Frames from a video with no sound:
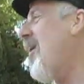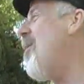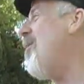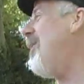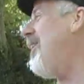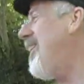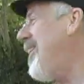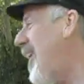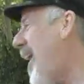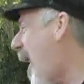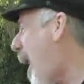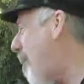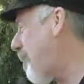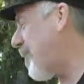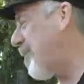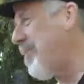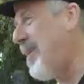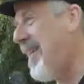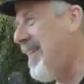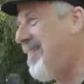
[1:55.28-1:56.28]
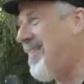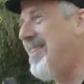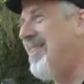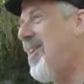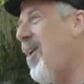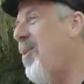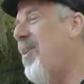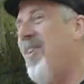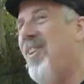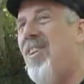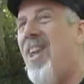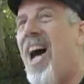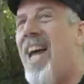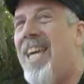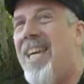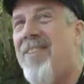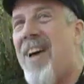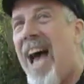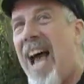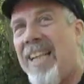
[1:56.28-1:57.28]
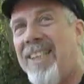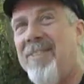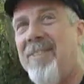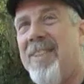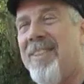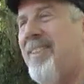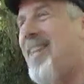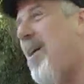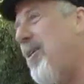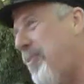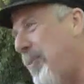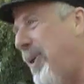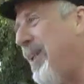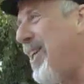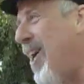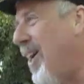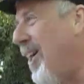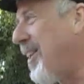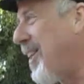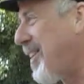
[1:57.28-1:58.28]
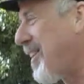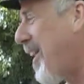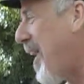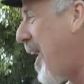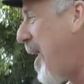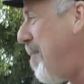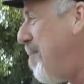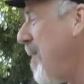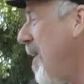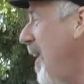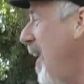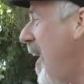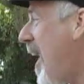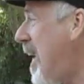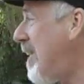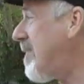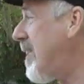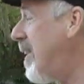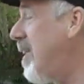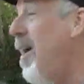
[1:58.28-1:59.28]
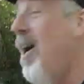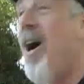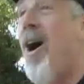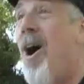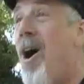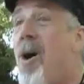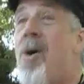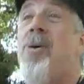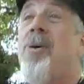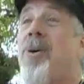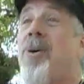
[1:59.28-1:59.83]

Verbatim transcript: totally the optimist and totally the naive activist, I was pretty young at the time, I said, oh